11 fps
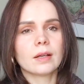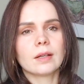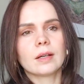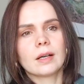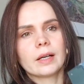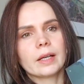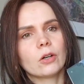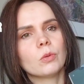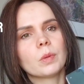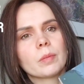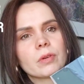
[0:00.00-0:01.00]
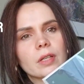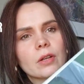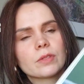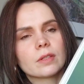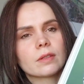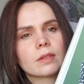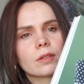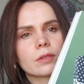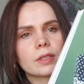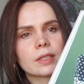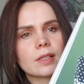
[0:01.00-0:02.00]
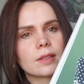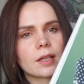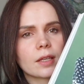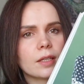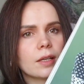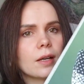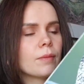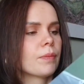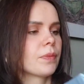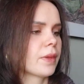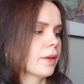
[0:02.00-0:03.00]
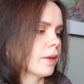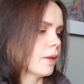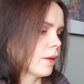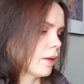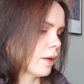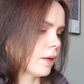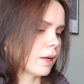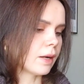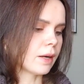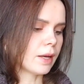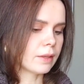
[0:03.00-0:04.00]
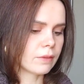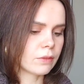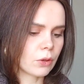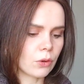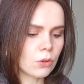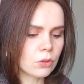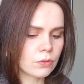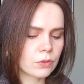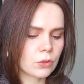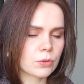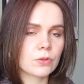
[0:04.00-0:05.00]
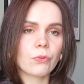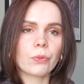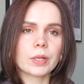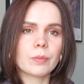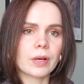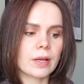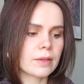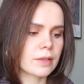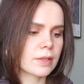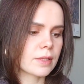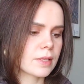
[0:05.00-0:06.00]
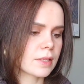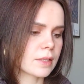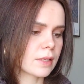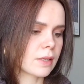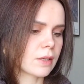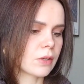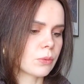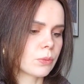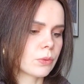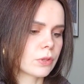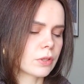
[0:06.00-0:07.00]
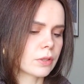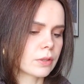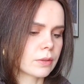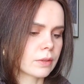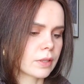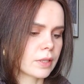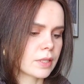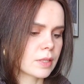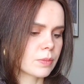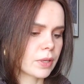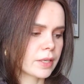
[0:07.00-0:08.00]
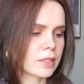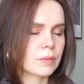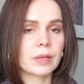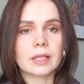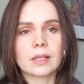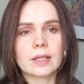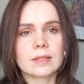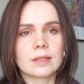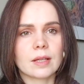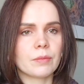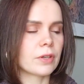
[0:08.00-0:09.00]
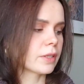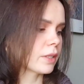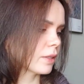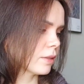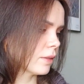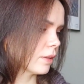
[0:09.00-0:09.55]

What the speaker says: I hope I pronounce it correctly, Takil. And all of those 3 patterns were inspired by Latin America.